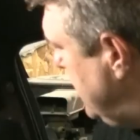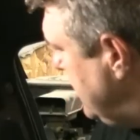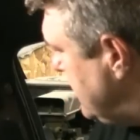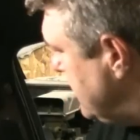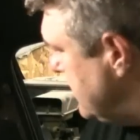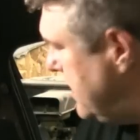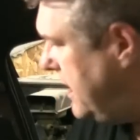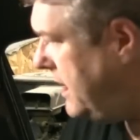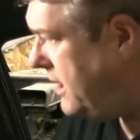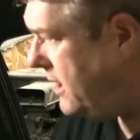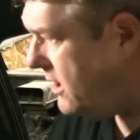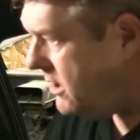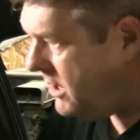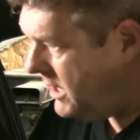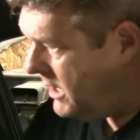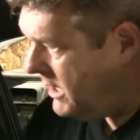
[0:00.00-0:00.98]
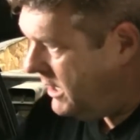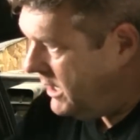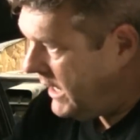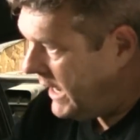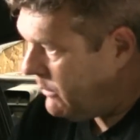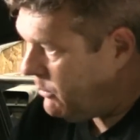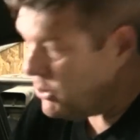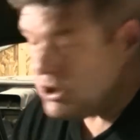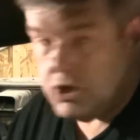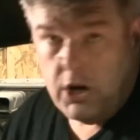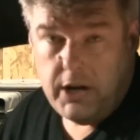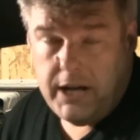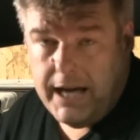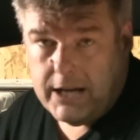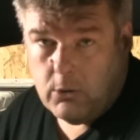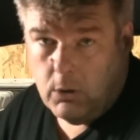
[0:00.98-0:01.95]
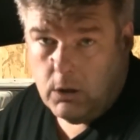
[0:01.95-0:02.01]
pieces here, and we'll show
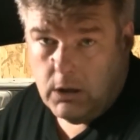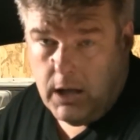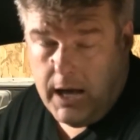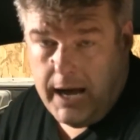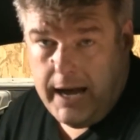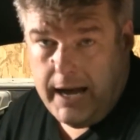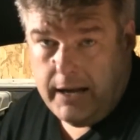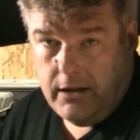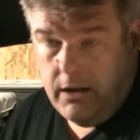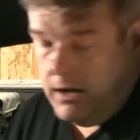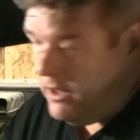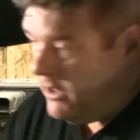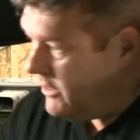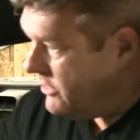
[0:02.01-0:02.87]
you how to align